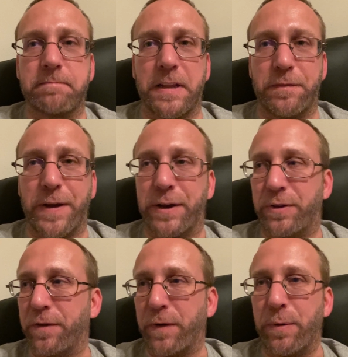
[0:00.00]
If I
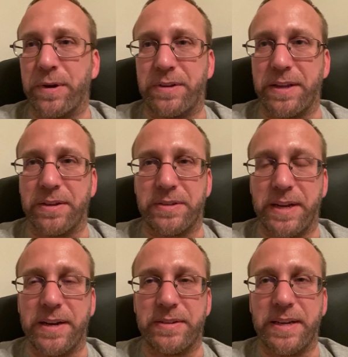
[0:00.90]
were to take this
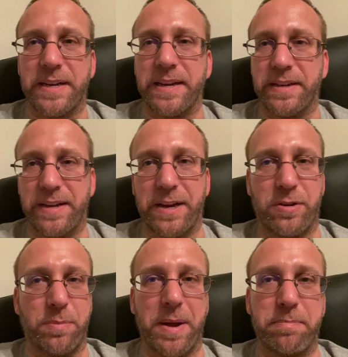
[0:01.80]
data set and take it
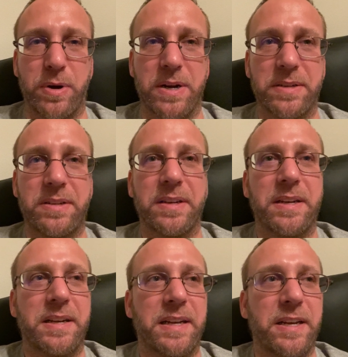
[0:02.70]
to my boss
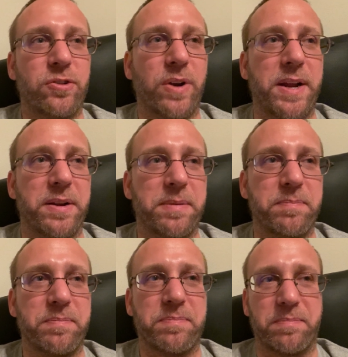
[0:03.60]
and try to
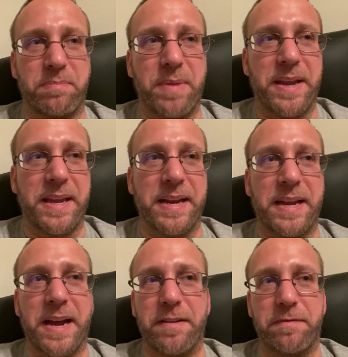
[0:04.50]
make any
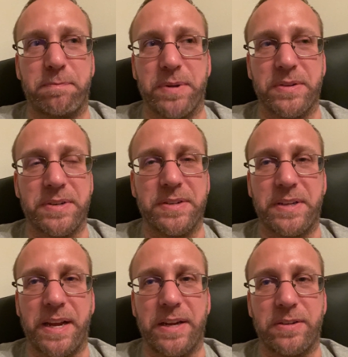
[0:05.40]
kind of business
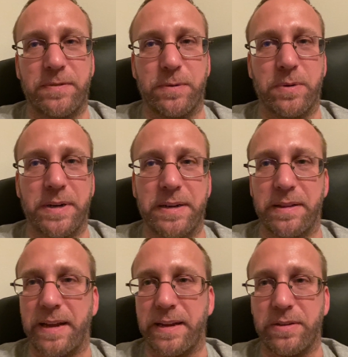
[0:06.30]
case for it,
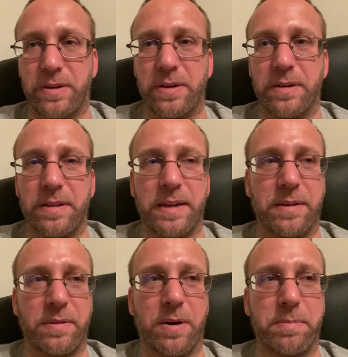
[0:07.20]
like
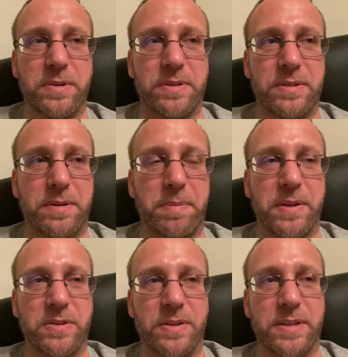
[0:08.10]
our business
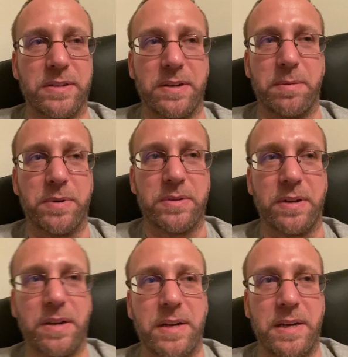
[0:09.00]
depends on these numbers,
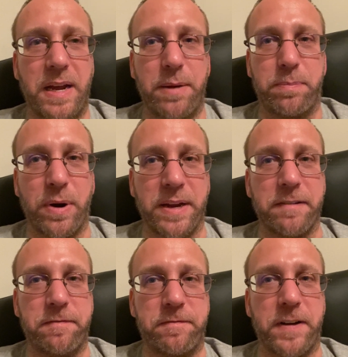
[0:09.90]
I'd probably
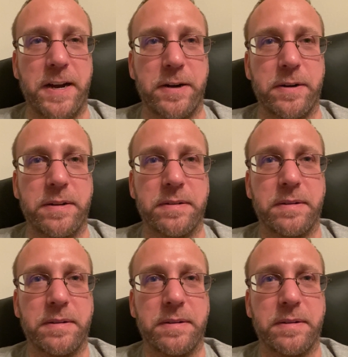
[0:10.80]
get fired